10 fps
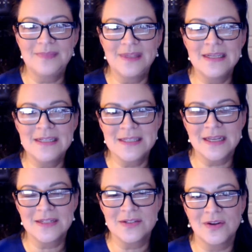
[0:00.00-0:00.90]
he
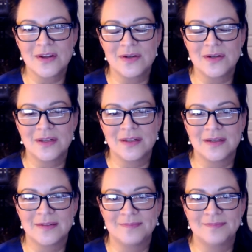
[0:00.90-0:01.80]
signed
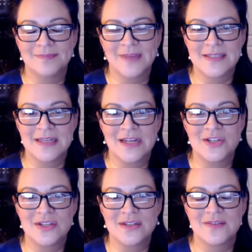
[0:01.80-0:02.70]
on as an
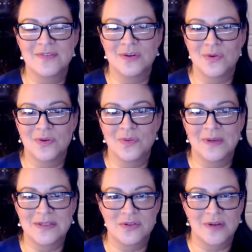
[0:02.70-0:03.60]
agent of the
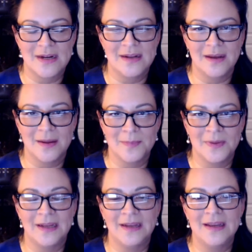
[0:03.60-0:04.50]
Northwest Trading
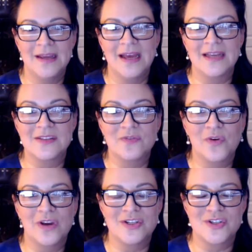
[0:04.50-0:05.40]
Company as a
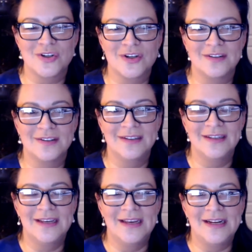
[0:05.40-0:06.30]
voyageur.
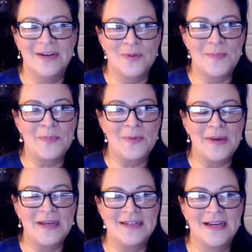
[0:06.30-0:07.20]
And I remember
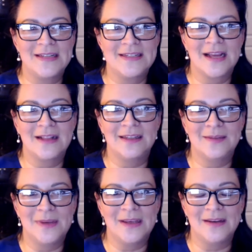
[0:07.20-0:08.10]
my dad telling
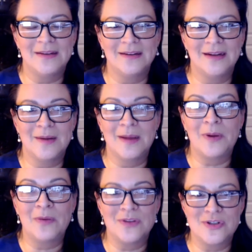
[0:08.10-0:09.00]
me
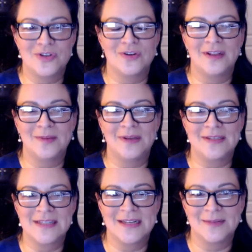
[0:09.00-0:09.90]
about the journey,
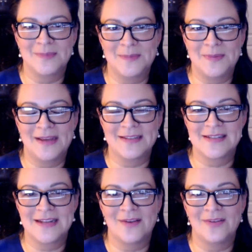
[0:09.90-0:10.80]
because it had been passed
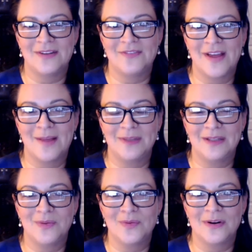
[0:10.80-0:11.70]
down in family
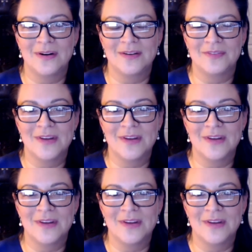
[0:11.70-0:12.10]
lore of